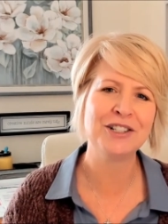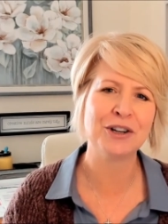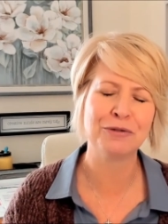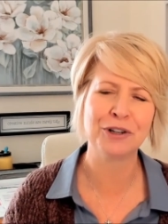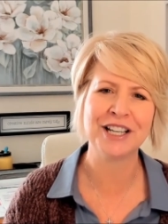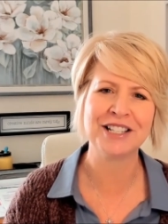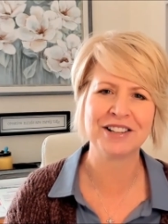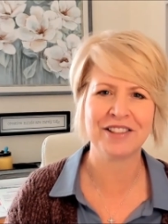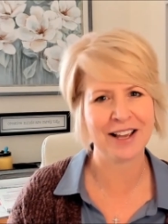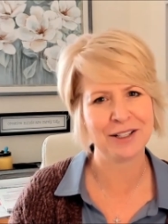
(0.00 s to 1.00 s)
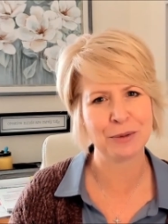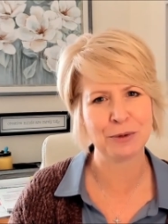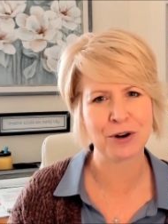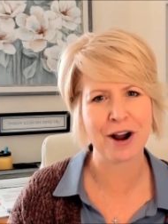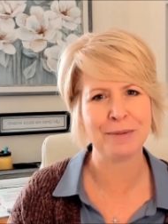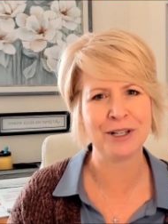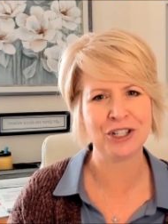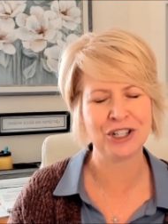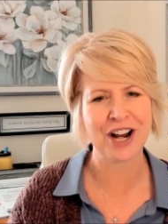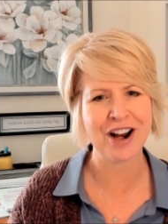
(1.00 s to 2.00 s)
Don't forget to like, subscribe, and
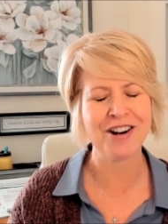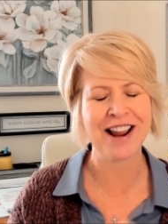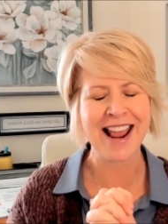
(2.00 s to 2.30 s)
share.